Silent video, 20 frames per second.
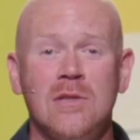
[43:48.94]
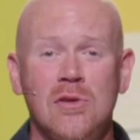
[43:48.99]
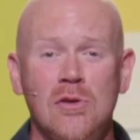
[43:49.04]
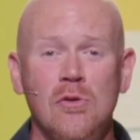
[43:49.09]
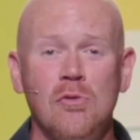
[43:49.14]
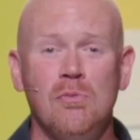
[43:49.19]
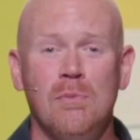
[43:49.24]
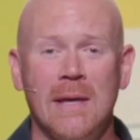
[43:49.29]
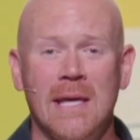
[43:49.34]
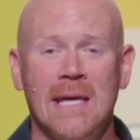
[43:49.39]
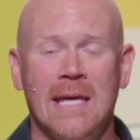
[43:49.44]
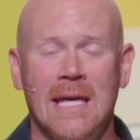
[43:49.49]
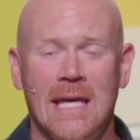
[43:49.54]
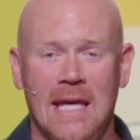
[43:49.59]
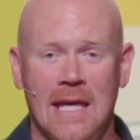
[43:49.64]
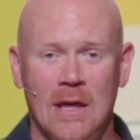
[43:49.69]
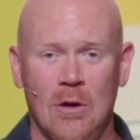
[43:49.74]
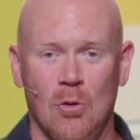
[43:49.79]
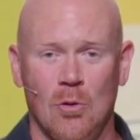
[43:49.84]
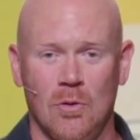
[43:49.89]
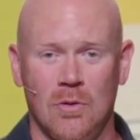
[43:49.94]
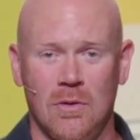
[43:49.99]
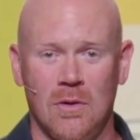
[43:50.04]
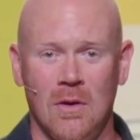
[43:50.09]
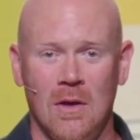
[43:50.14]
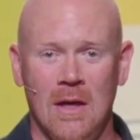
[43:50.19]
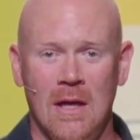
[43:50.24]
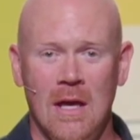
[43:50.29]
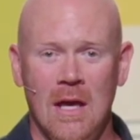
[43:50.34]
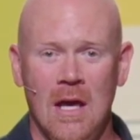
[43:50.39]
to be healed.
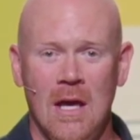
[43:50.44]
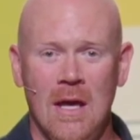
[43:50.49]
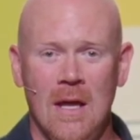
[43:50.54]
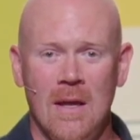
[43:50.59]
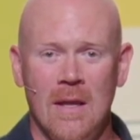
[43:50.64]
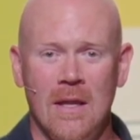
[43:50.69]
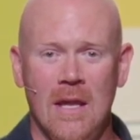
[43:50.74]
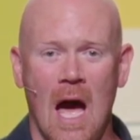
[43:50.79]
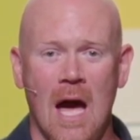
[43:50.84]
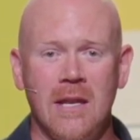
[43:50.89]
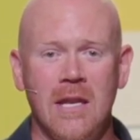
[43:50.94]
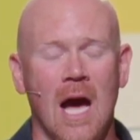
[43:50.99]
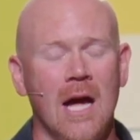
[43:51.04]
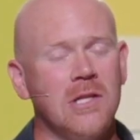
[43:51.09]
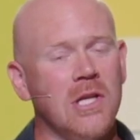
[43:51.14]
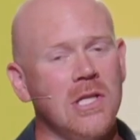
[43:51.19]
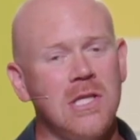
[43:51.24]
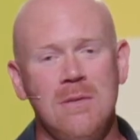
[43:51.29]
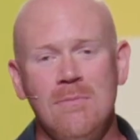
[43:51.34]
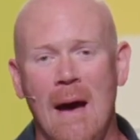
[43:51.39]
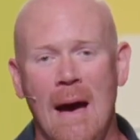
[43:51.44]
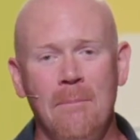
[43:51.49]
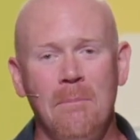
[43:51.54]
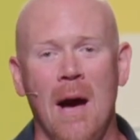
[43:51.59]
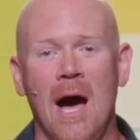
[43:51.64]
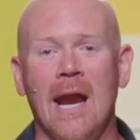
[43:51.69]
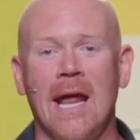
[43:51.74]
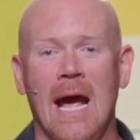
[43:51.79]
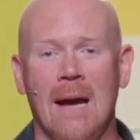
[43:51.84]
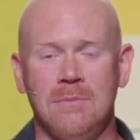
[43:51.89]
Not, not just in my body,